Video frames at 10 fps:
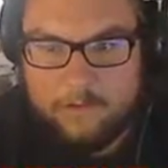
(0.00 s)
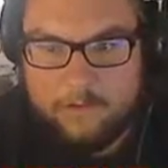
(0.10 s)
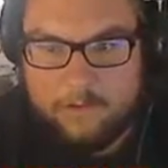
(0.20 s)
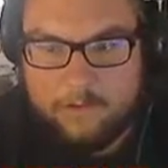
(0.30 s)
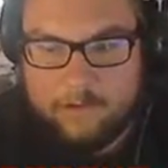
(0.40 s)

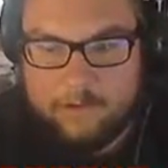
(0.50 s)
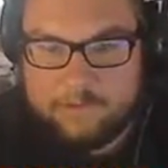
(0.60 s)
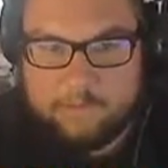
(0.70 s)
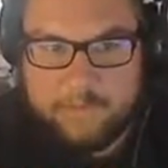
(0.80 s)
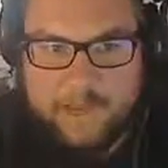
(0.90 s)
Oh, there's
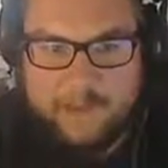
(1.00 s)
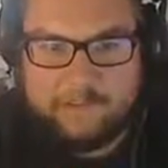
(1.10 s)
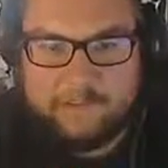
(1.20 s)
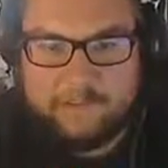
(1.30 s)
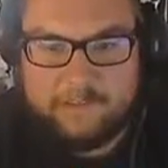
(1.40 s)
a
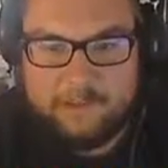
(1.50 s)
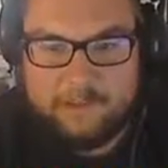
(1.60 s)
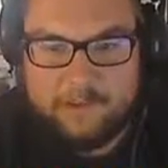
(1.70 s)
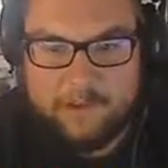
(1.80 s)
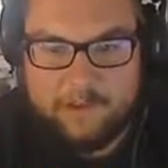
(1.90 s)
passage.
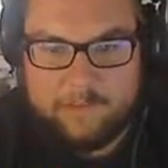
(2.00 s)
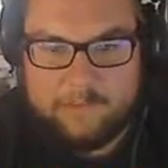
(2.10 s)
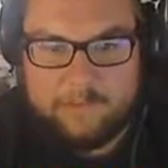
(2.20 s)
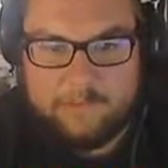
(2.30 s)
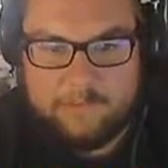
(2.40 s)
Okay, let's
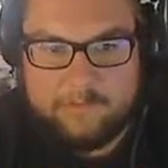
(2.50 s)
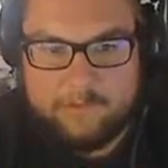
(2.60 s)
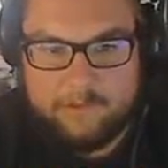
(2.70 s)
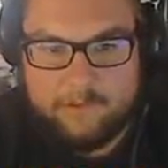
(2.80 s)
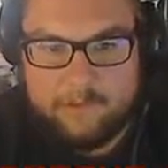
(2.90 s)
see
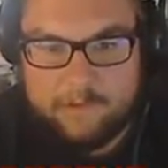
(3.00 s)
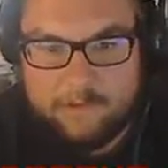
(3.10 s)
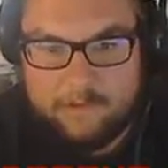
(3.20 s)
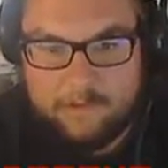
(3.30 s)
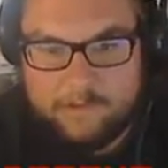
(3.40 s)

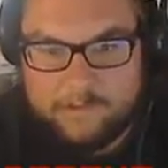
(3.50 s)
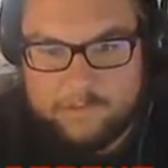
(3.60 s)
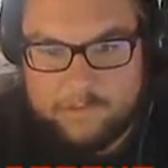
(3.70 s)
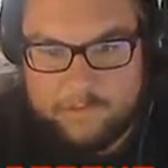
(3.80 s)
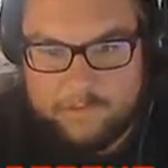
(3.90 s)

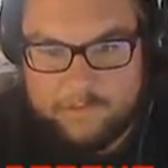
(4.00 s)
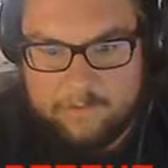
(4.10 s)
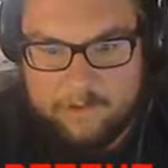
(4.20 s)
if...